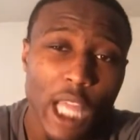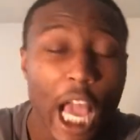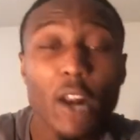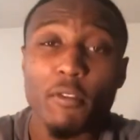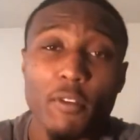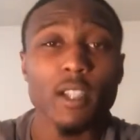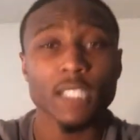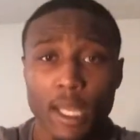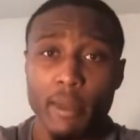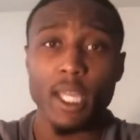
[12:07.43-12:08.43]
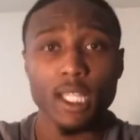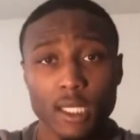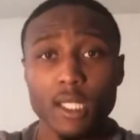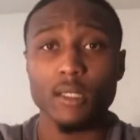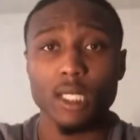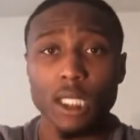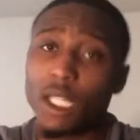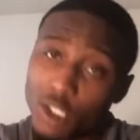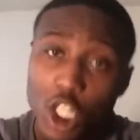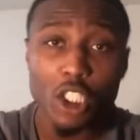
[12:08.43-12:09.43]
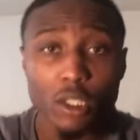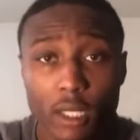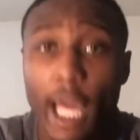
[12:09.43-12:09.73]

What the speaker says: How the fuck does that make any sense? Just,